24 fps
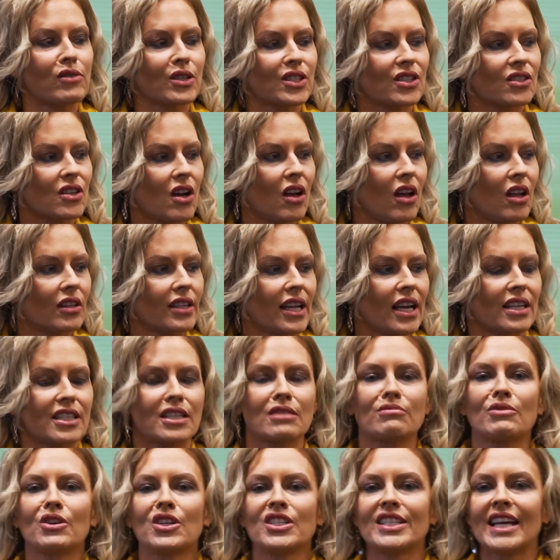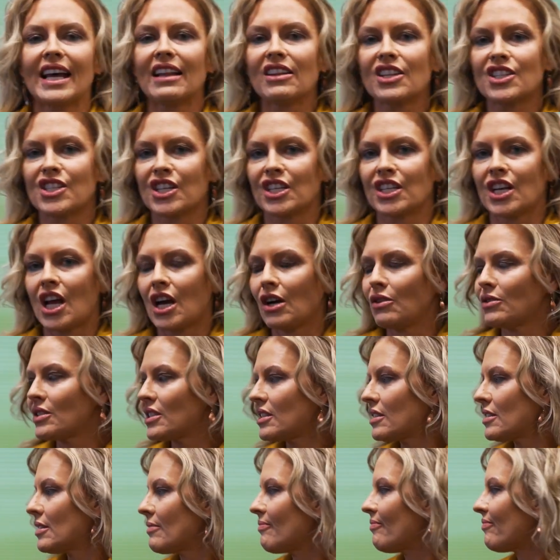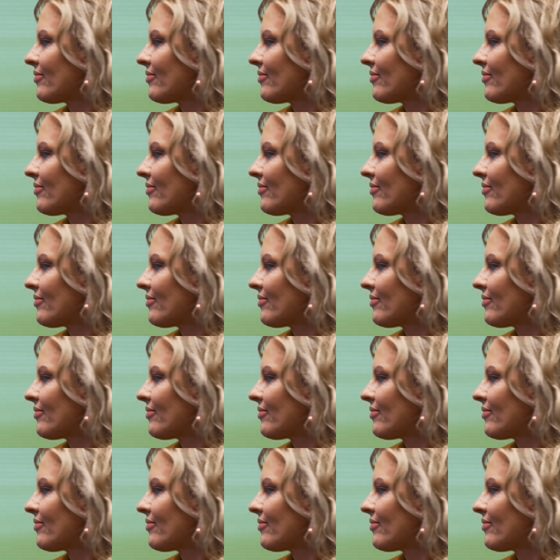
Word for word: what's called customer intelligent notes